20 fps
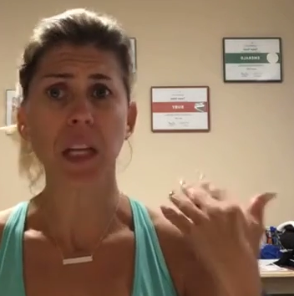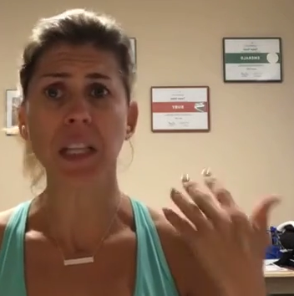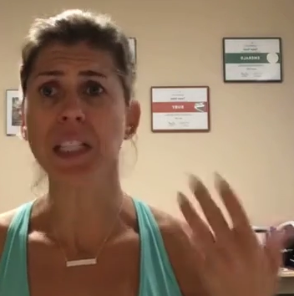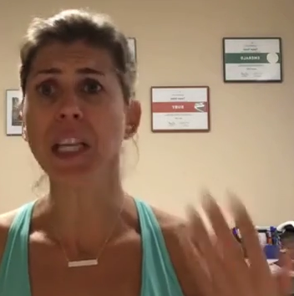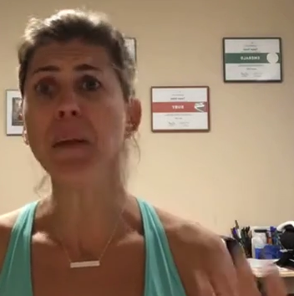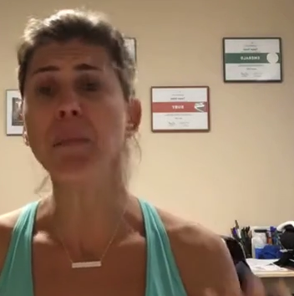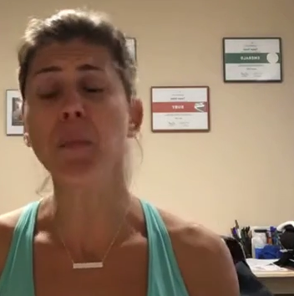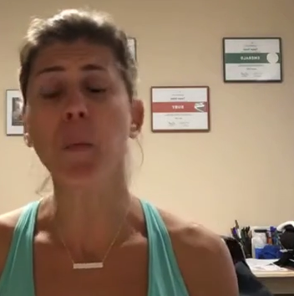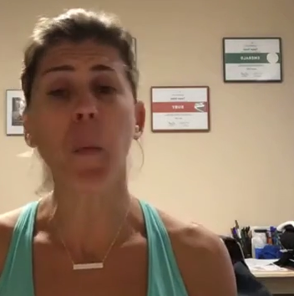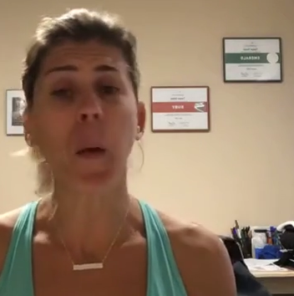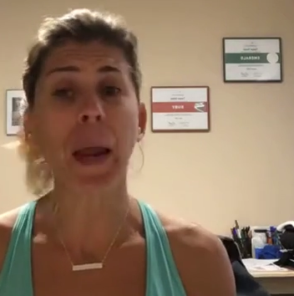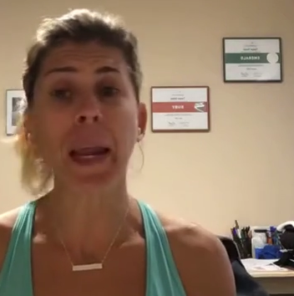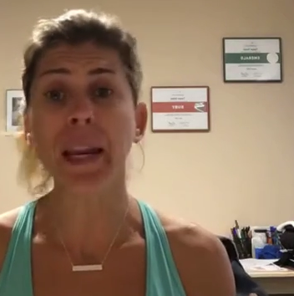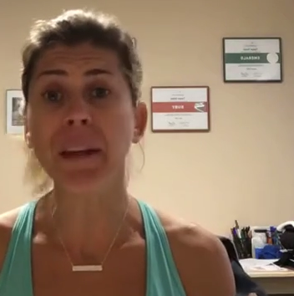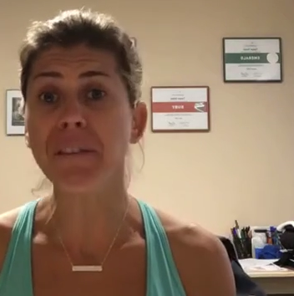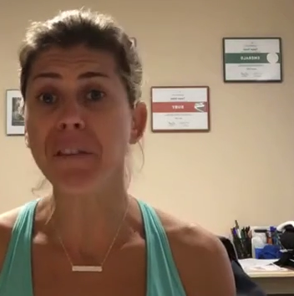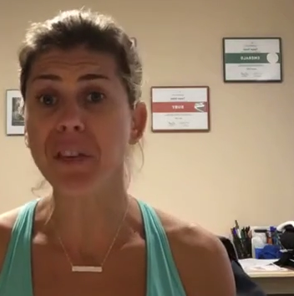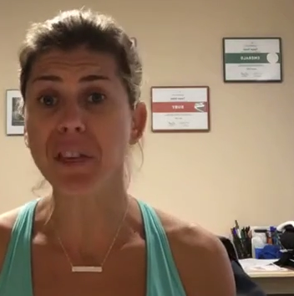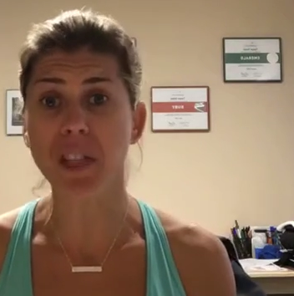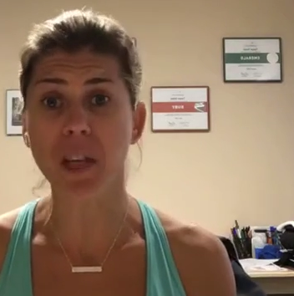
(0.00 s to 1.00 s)
Stop
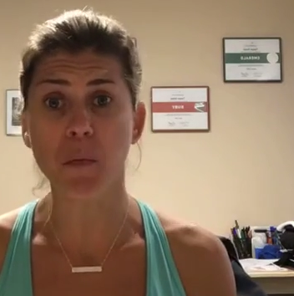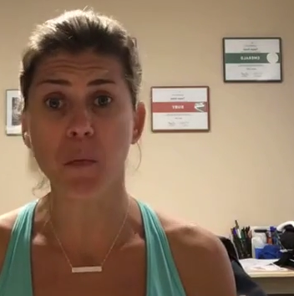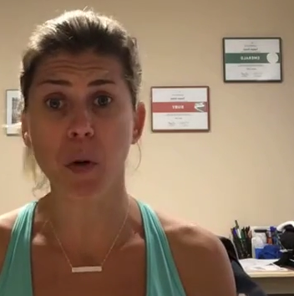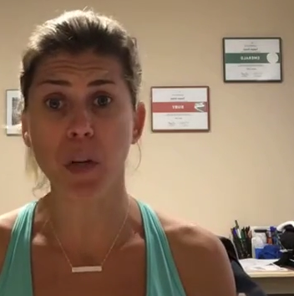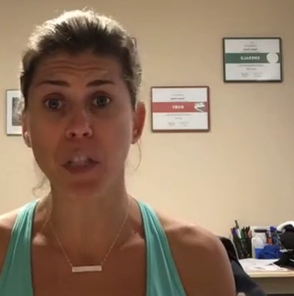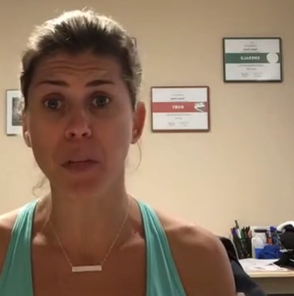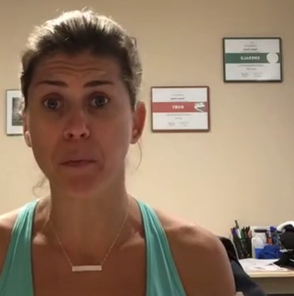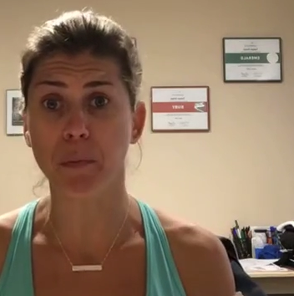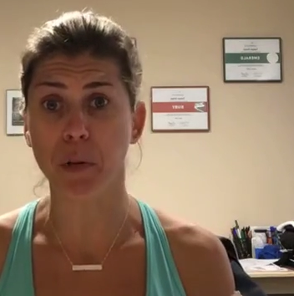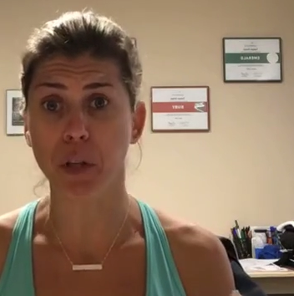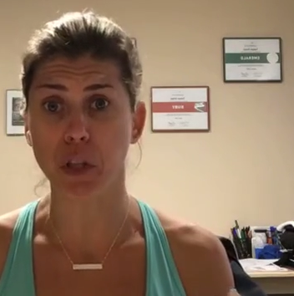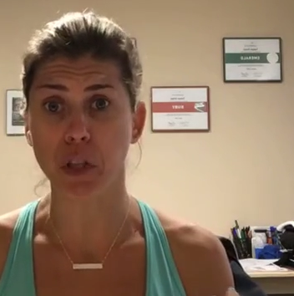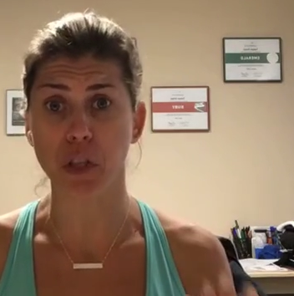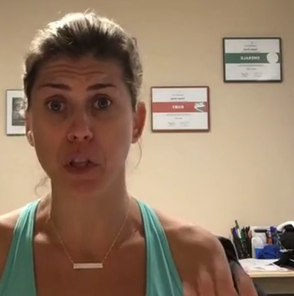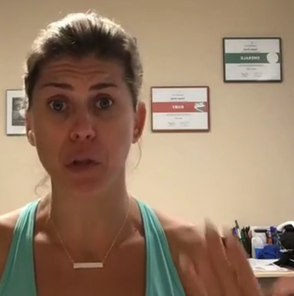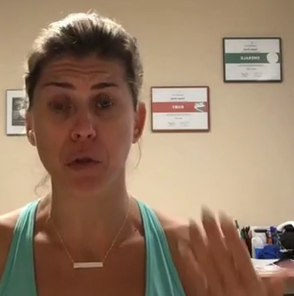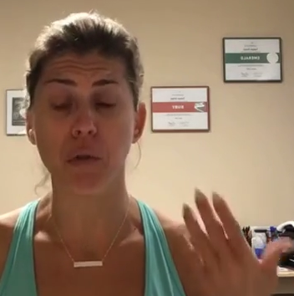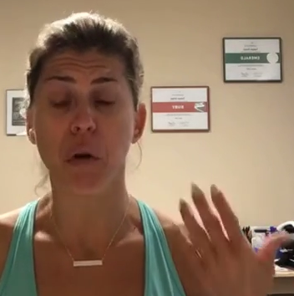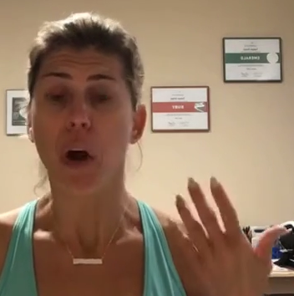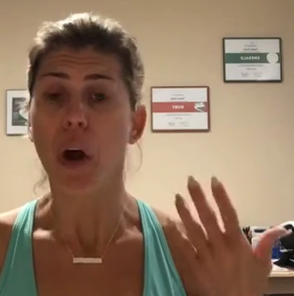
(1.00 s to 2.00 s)
waiting for someone to push
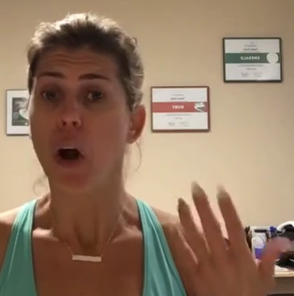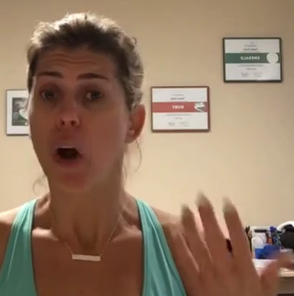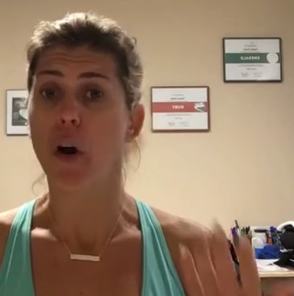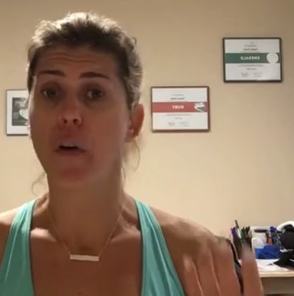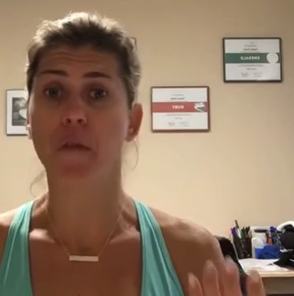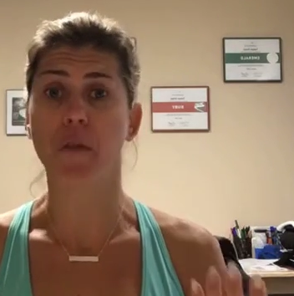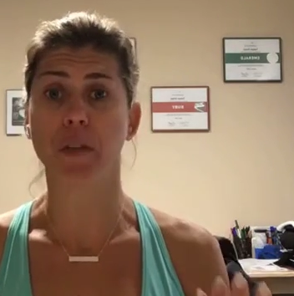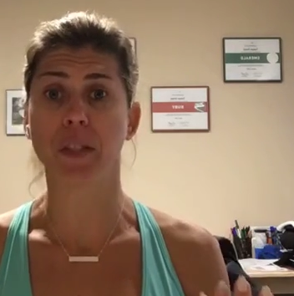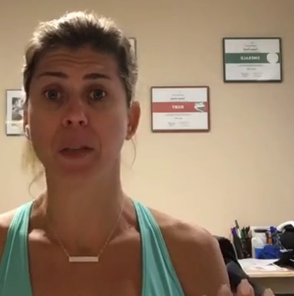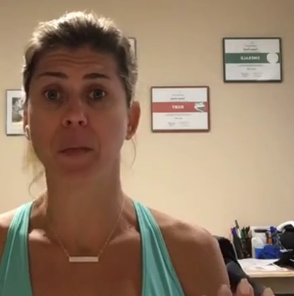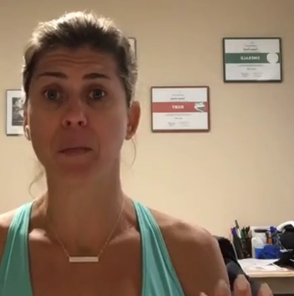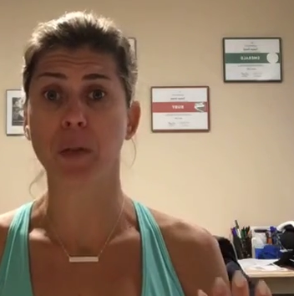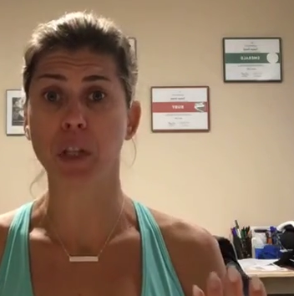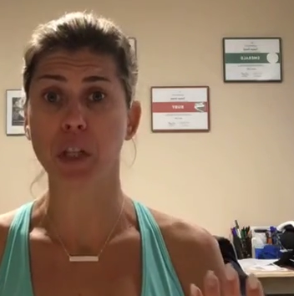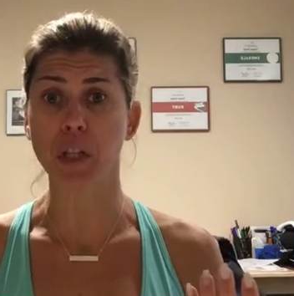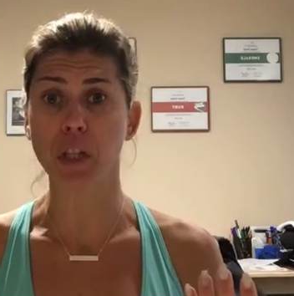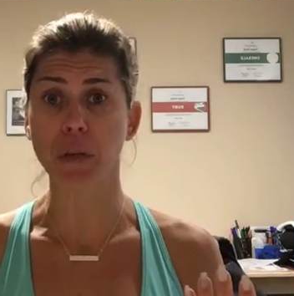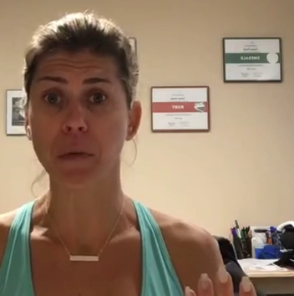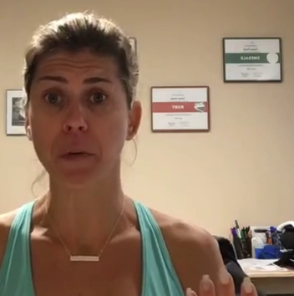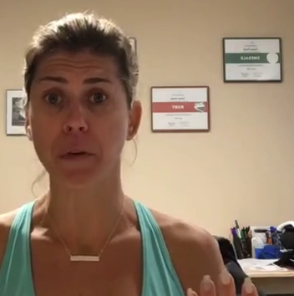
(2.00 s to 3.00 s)
you or for someone
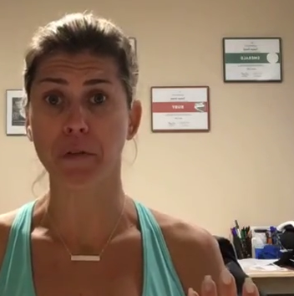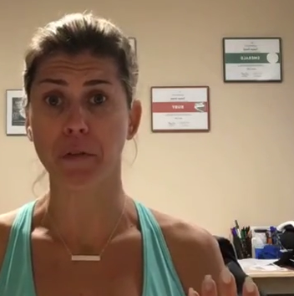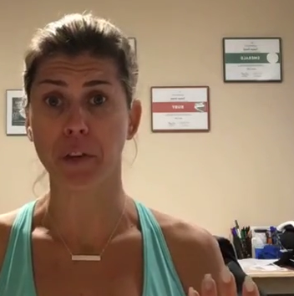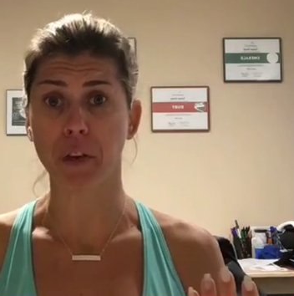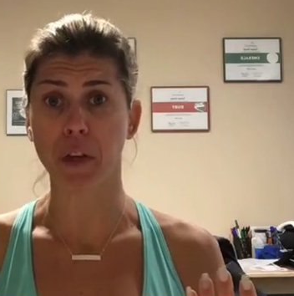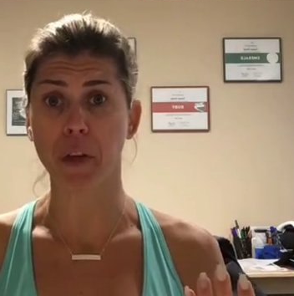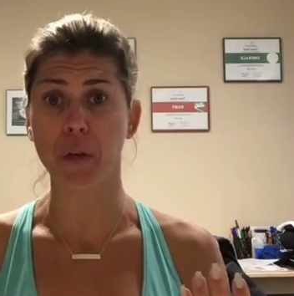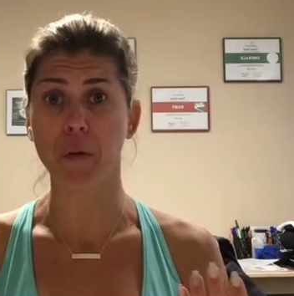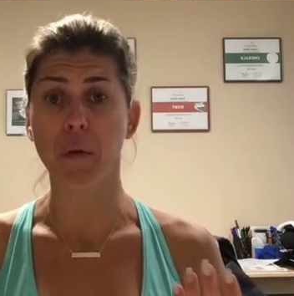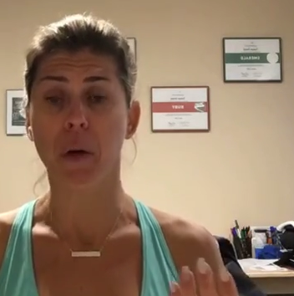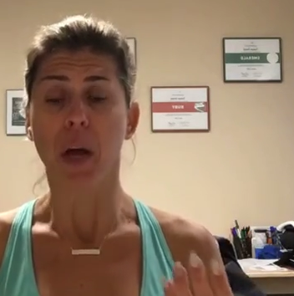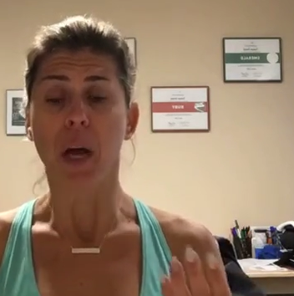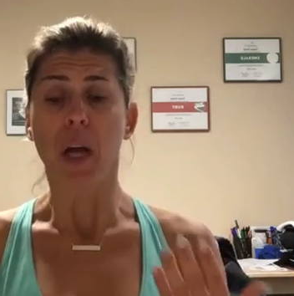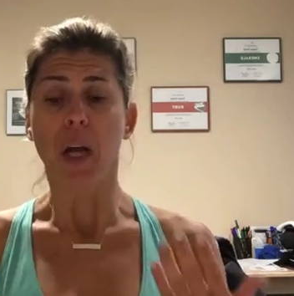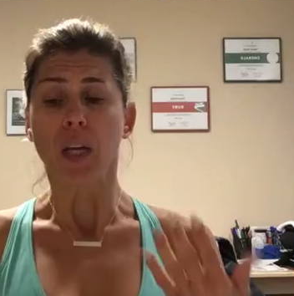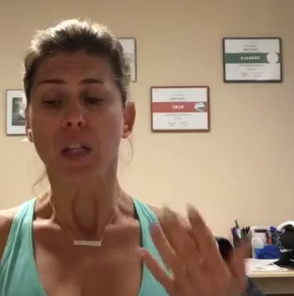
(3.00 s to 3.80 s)
to do it for you.